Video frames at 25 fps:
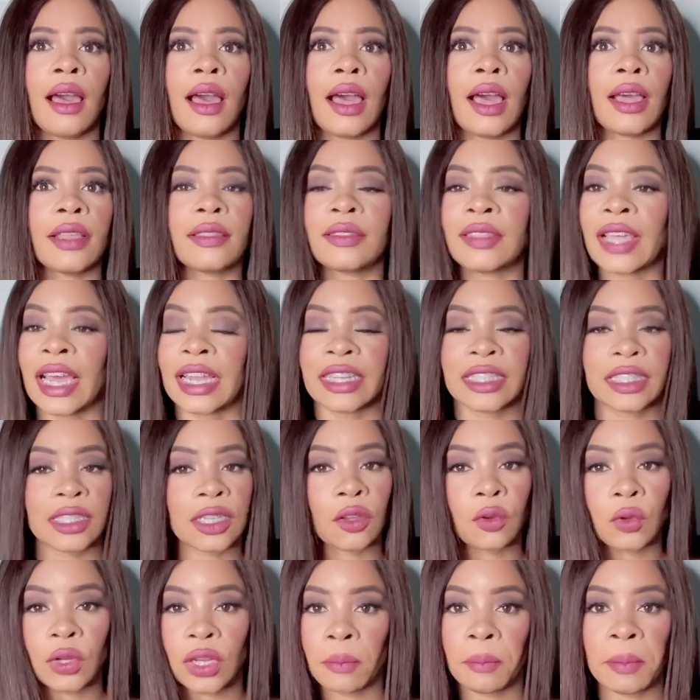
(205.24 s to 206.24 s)
That is not
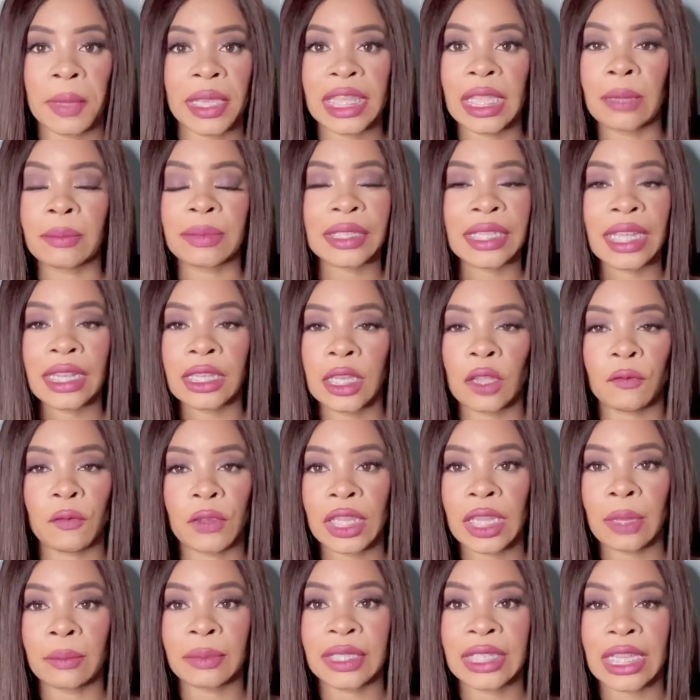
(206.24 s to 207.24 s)
going to make them start loving
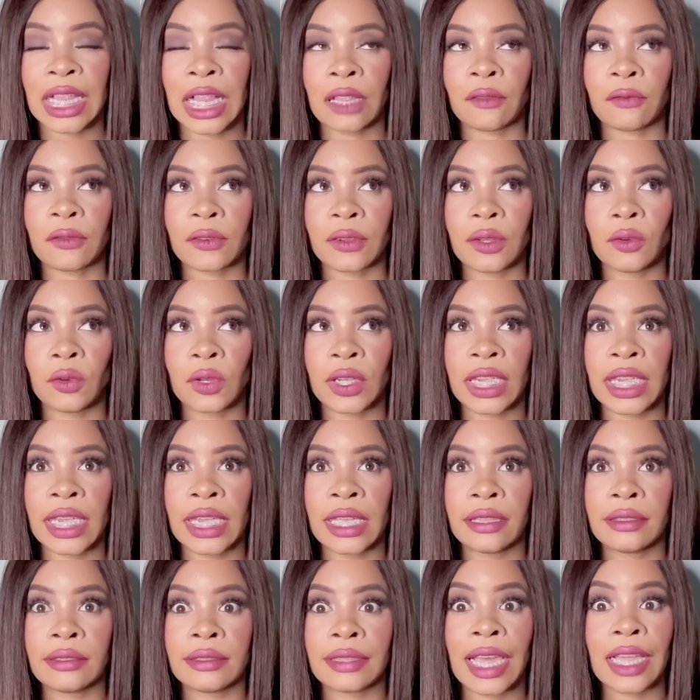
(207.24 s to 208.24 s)
themselves, okay?
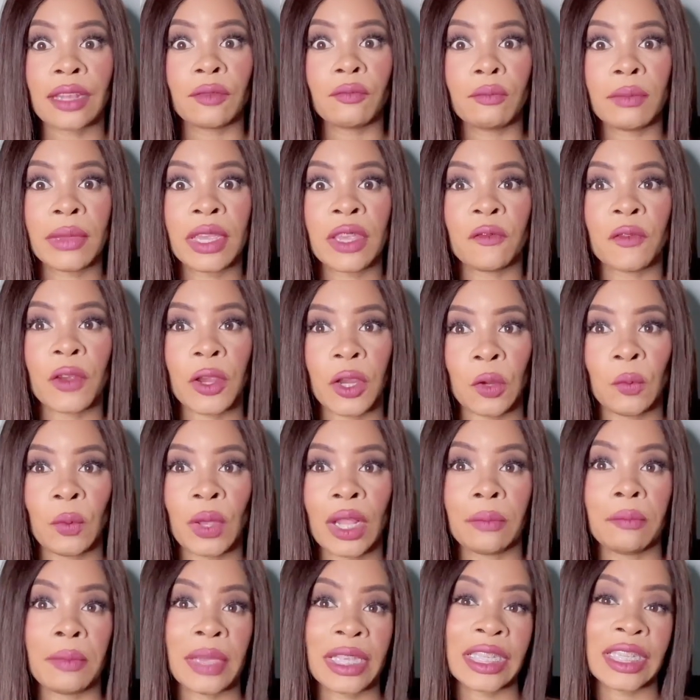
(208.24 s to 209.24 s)
That may very well
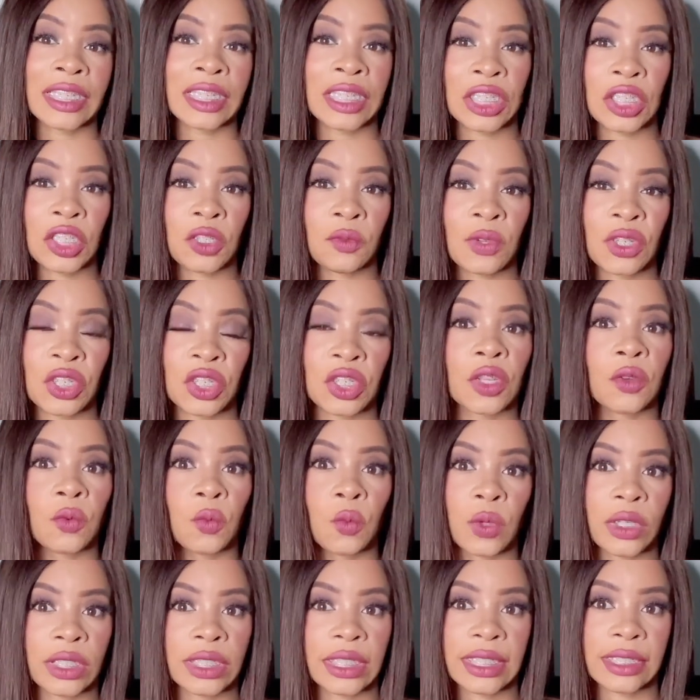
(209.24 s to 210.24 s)
make the situation
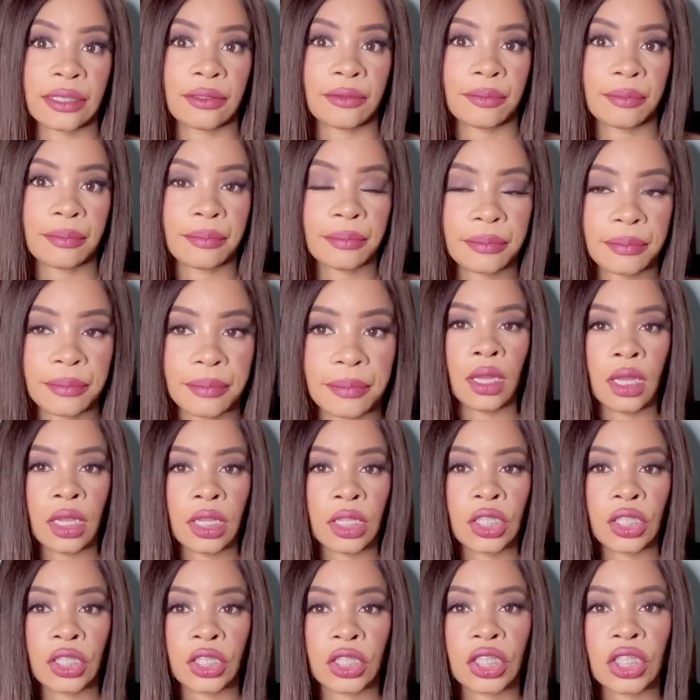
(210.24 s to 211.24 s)
worse.
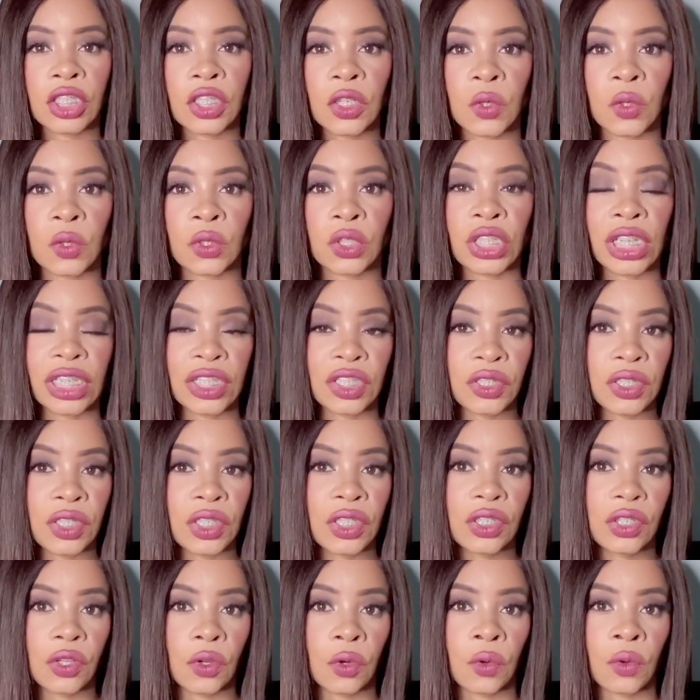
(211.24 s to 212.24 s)
So just so
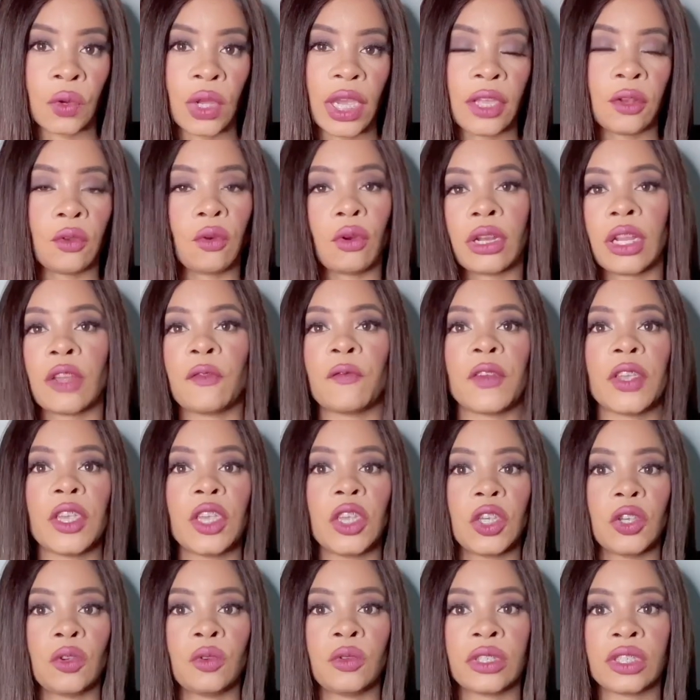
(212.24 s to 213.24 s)
you know, in order for
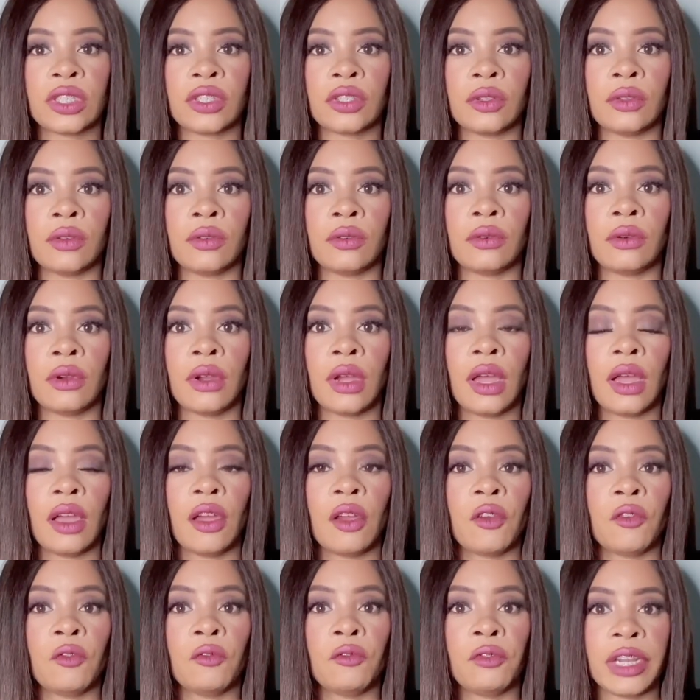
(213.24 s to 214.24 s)
you to
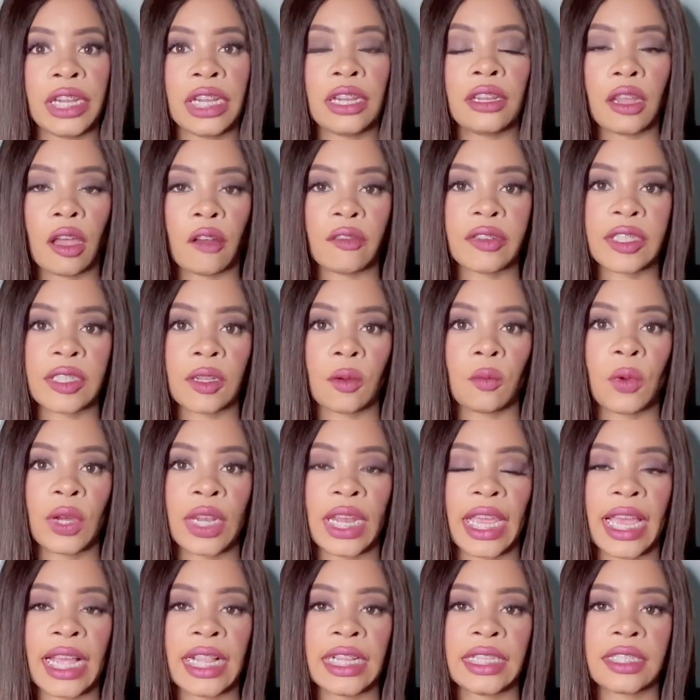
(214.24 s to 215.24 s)
really love
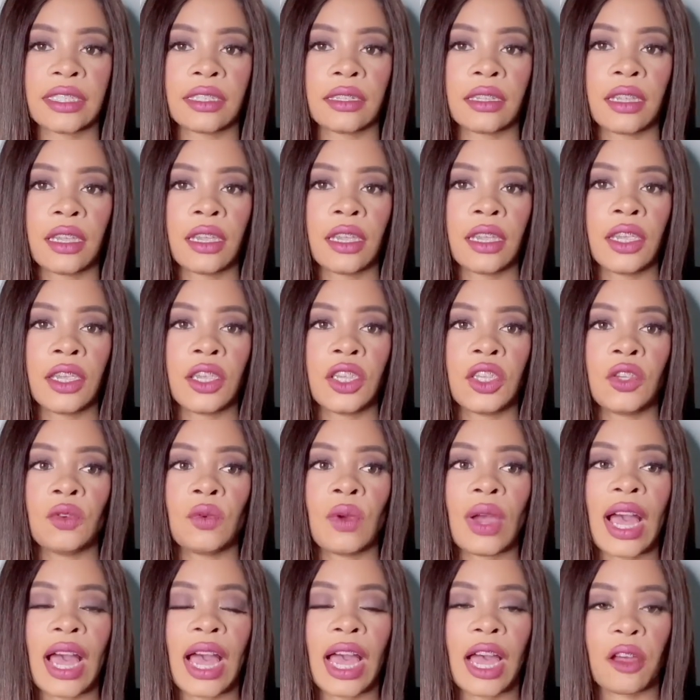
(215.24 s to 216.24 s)
someone else, you
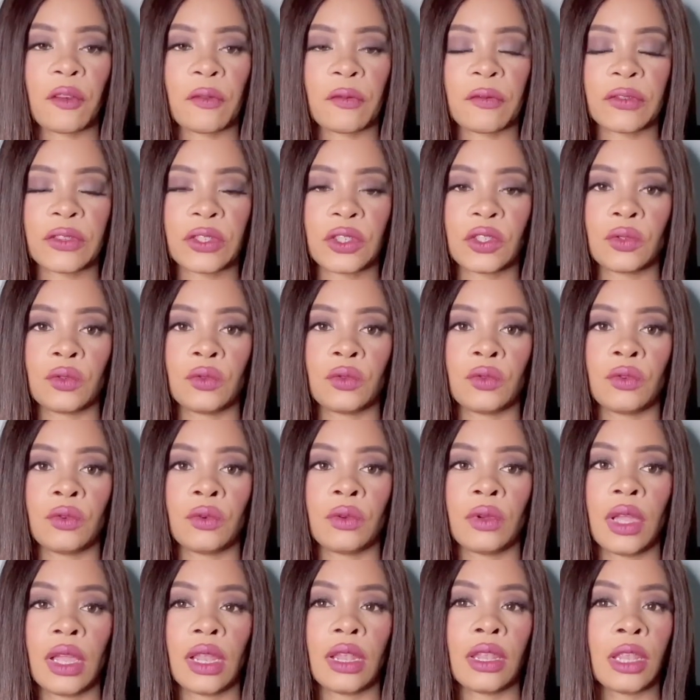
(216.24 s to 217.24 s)
have to
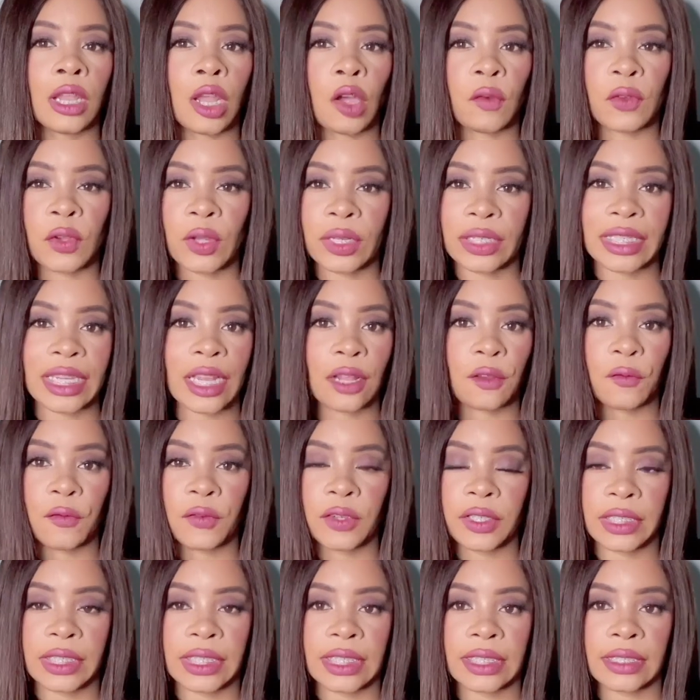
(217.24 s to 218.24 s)
love yourself
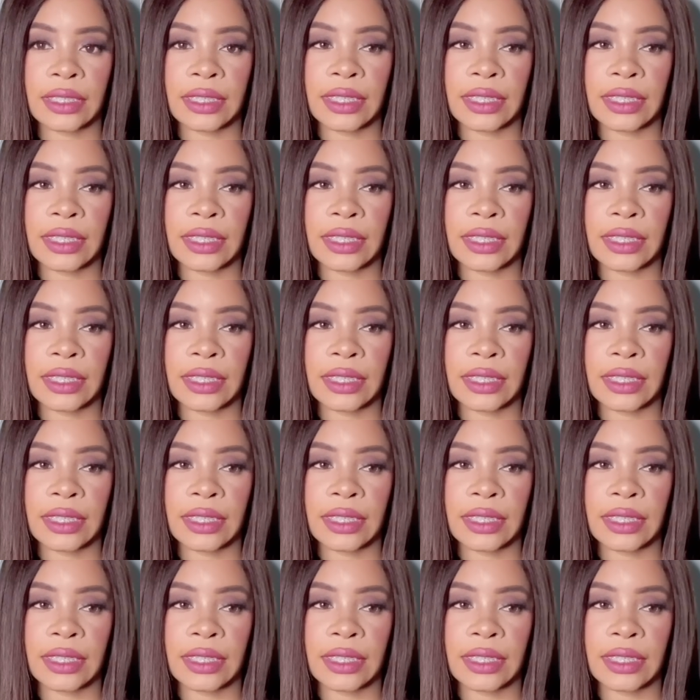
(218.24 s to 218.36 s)
first.